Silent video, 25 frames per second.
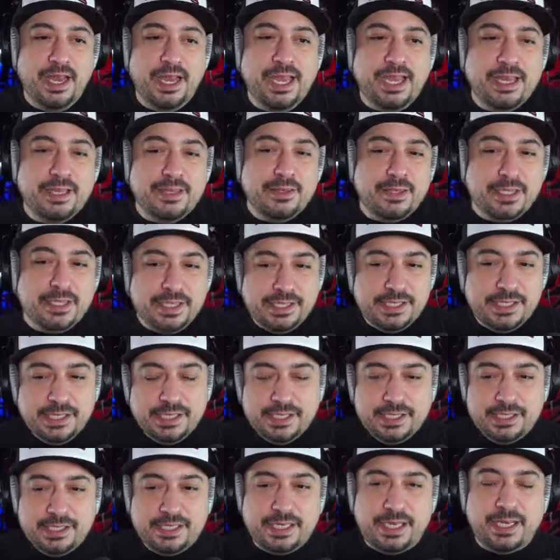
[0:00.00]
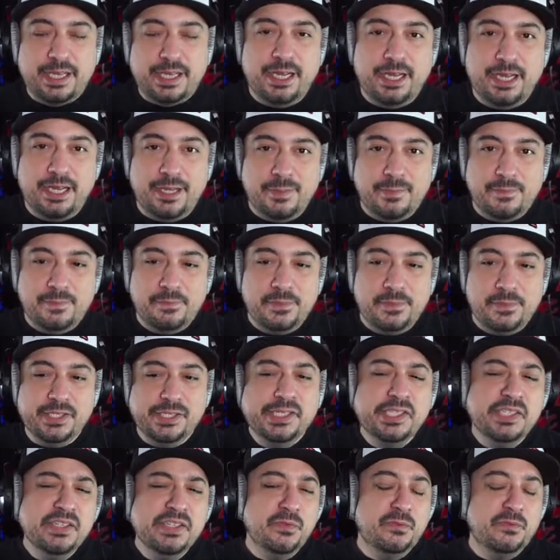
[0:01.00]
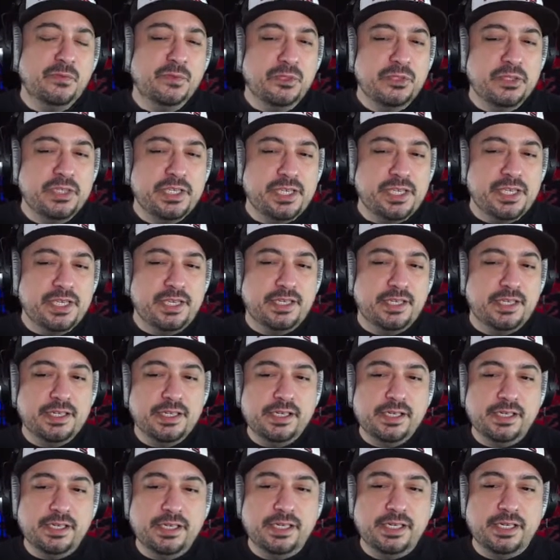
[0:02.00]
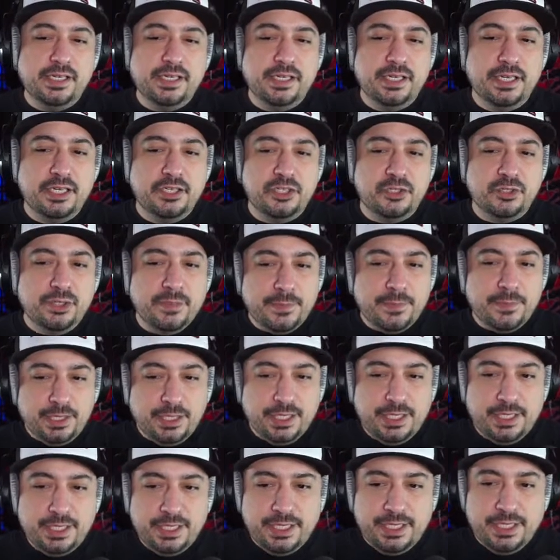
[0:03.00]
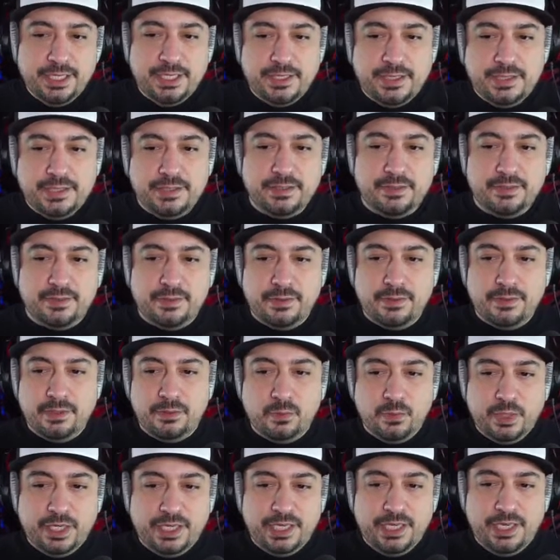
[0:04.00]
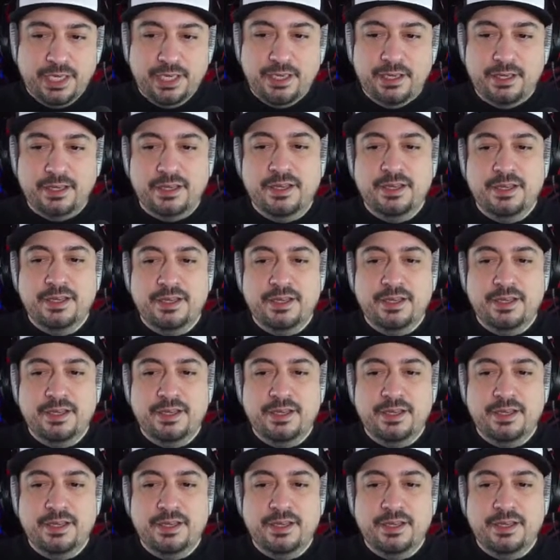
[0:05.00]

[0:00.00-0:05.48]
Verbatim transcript: And this isn't fully attributed in the wiki,